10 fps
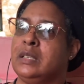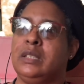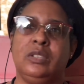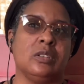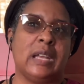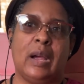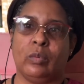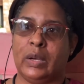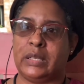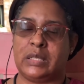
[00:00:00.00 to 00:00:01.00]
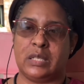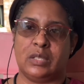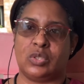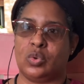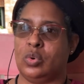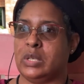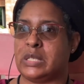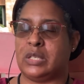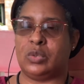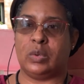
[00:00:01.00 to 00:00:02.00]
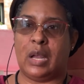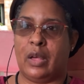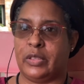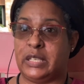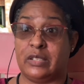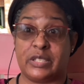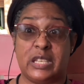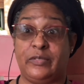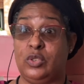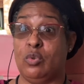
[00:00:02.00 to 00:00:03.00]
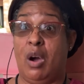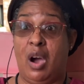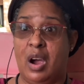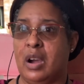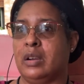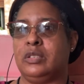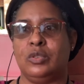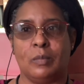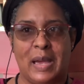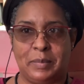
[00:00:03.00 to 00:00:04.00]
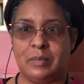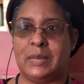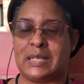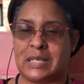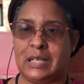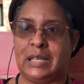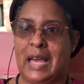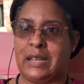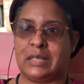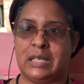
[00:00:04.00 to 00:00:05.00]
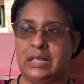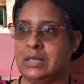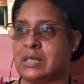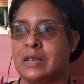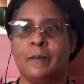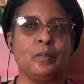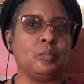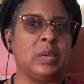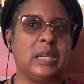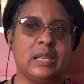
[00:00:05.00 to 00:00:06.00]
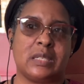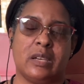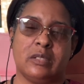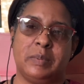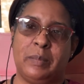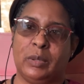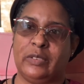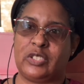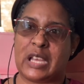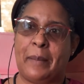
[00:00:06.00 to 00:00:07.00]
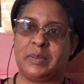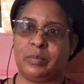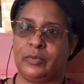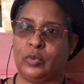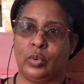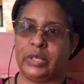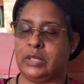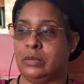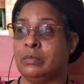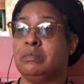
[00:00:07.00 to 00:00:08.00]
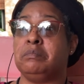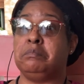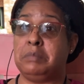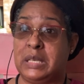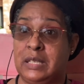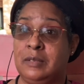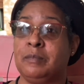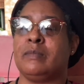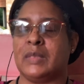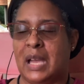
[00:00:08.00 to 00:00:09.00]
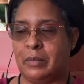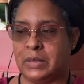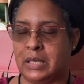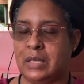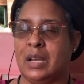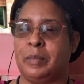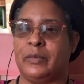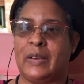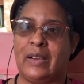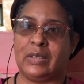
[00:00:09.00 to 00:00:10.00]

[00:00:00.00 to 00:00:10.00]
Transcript: you're not running to the stores and doing all the deals. And if you are, you might be missing a lot of things because other people have shopped before you. Me, I'm getting up at 5